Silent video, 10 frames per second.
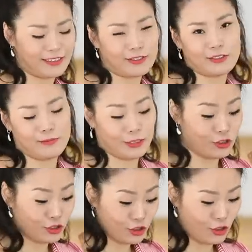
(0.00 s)
It's gonna be
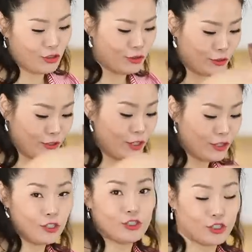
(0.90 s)
so,
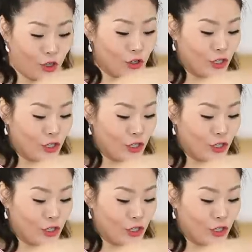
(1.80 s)
so